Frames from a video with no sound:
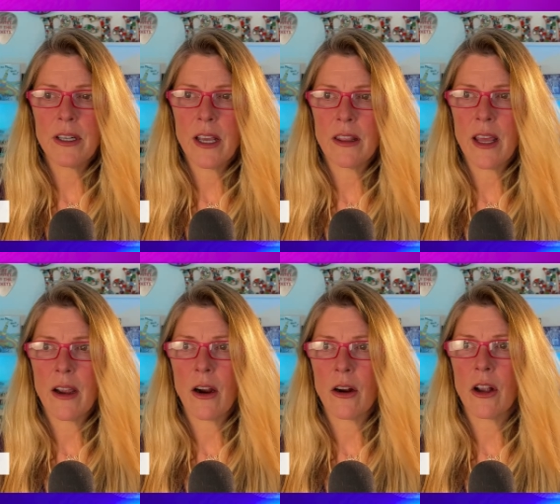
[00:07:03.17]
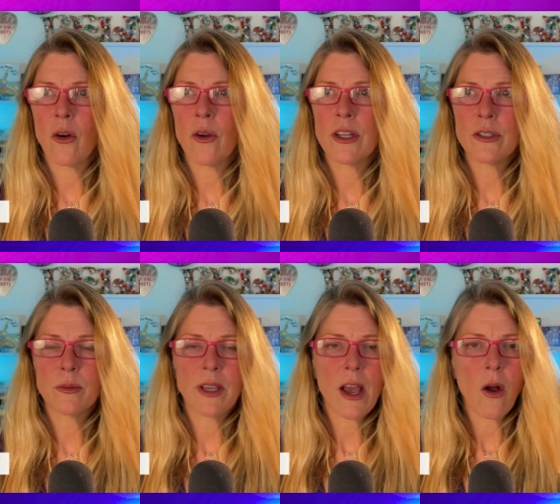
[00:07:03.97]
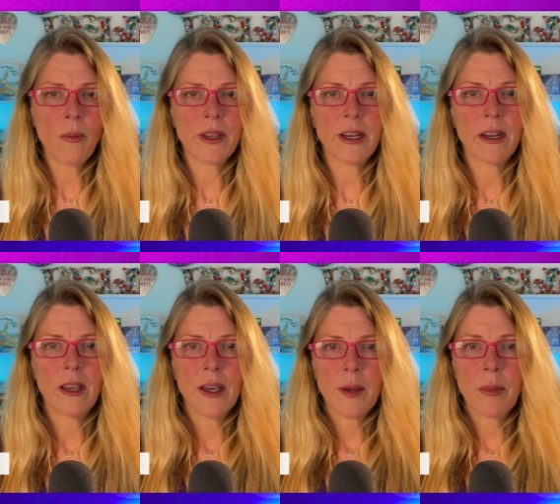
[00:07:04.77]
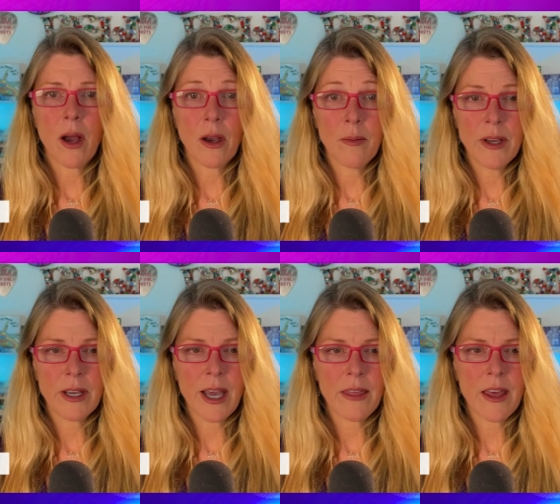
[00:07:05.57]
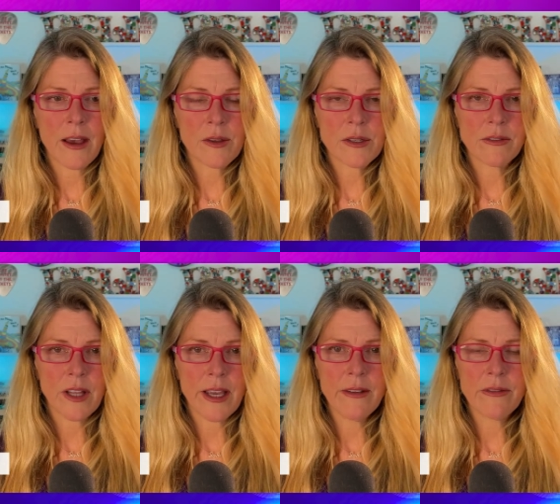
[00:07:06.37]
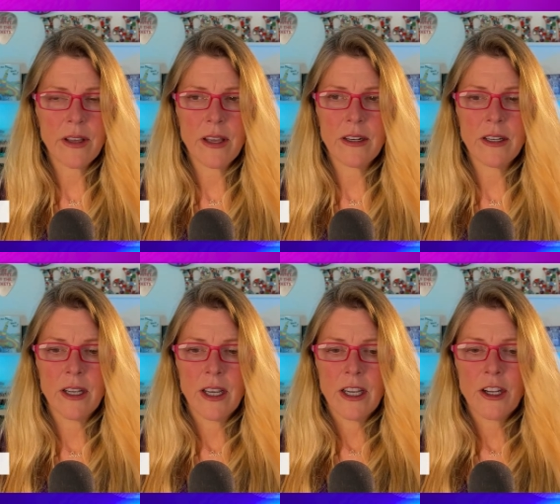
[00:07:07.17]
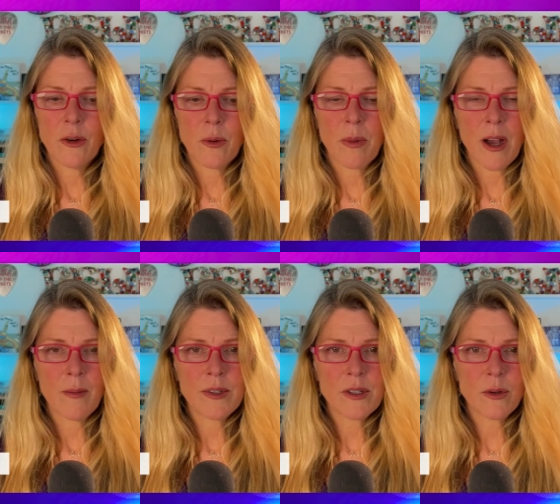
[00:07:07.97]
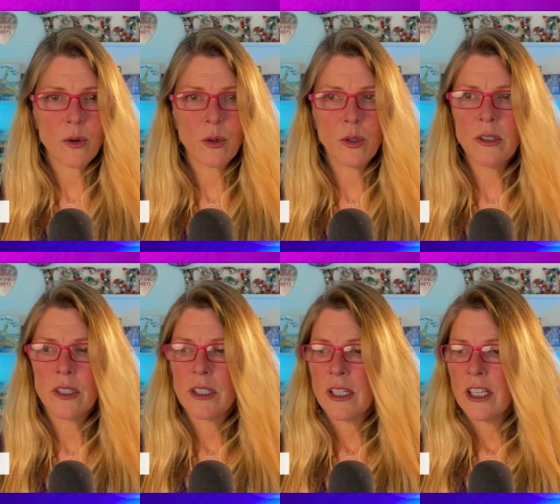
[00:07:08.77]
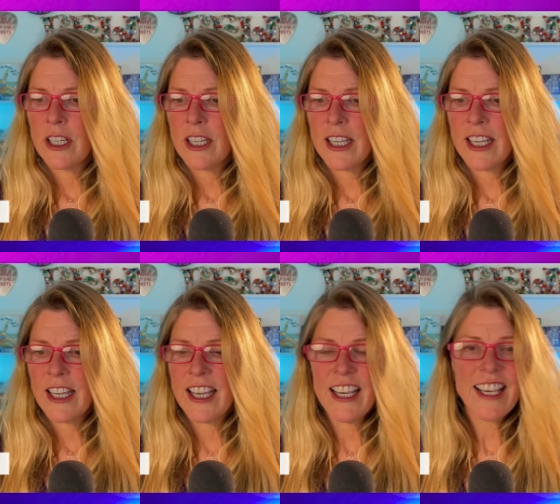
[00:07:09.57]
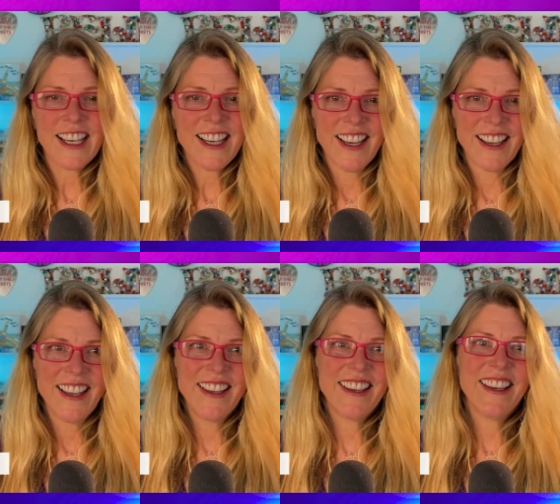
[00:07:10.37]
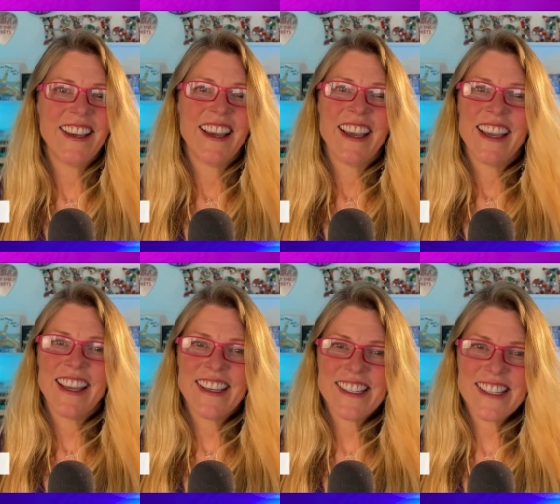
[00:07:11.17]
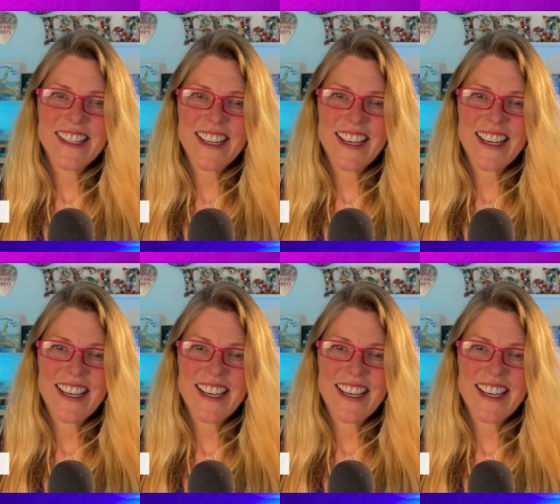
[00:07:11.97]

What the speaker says: and they are going to be helping Bob at the House of Life. And you know what Bob is so cool? He is